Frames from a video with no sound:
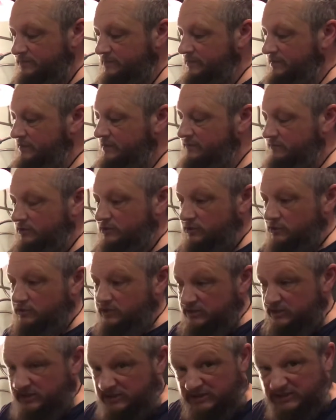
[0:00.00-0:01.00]
Give it a good
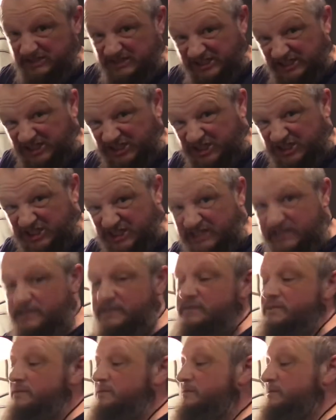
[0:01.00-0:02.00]
little shaking